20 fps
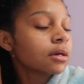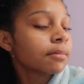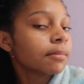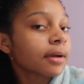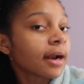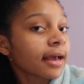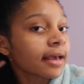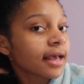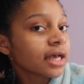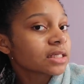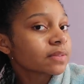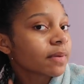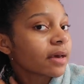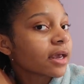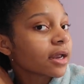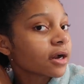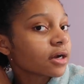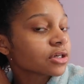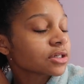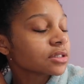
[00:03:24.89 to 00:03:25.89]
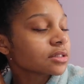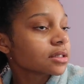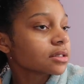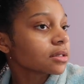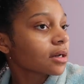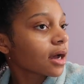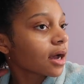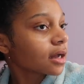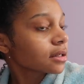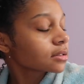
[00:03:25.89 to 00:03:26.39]
but I guess my hair just did
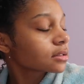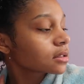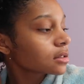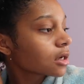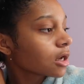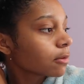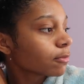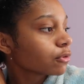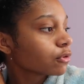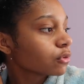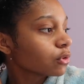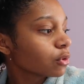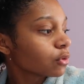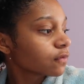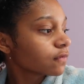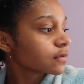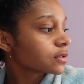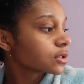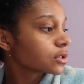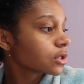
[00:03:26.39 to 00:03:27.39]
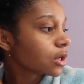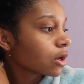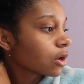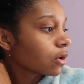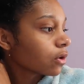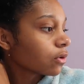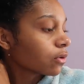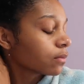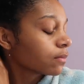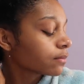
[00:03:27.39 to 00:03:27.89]
not approve.
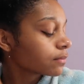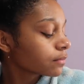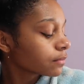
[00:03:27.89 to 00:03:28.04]
So